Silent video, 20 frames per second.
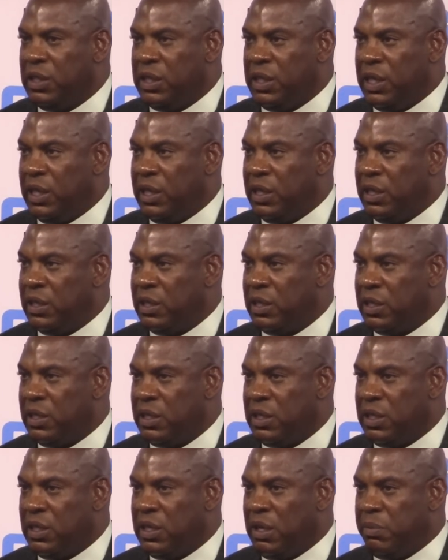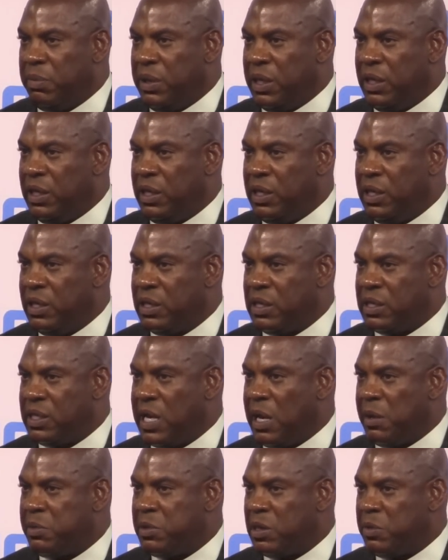And, I mean, he
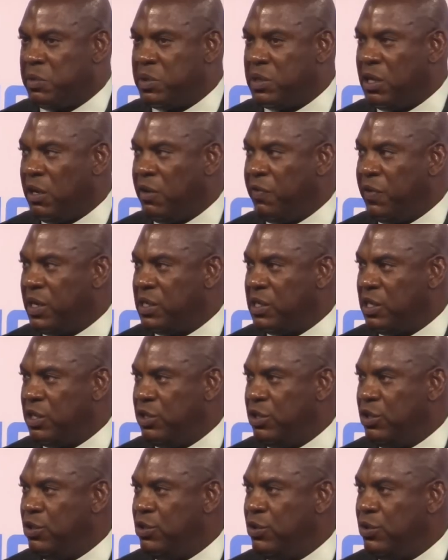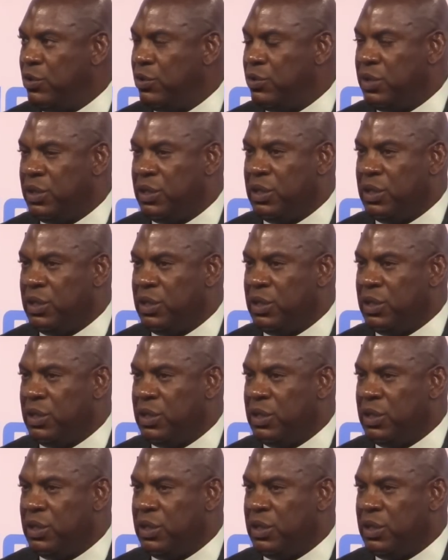established himself as a dude